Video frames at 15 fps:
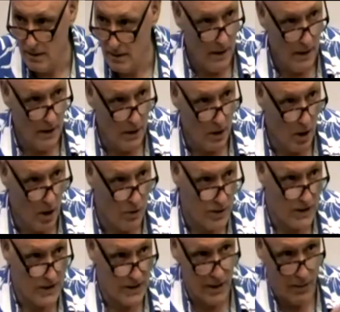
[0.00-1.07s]
In
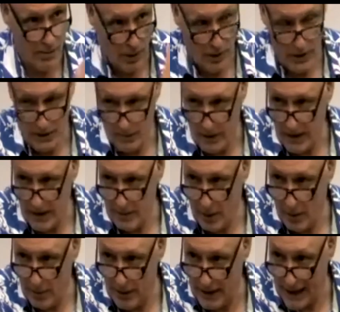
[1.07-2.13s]
contrast to the point I made
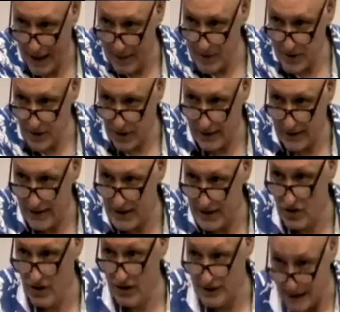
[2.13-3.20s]
about being abstract, is
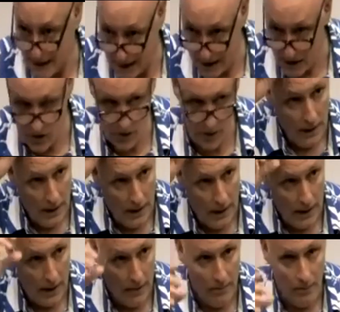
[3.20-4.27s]
there a danger
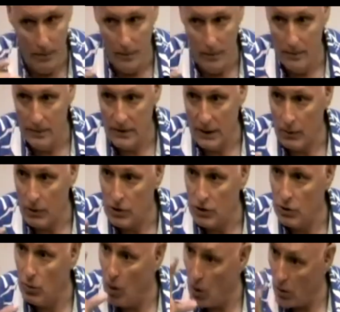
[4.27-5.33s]
that we're
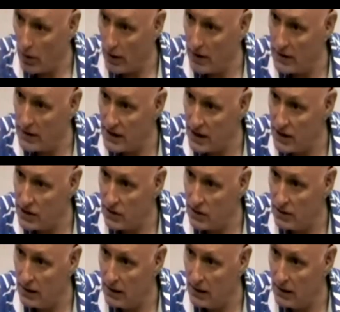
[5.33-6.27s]
too organizational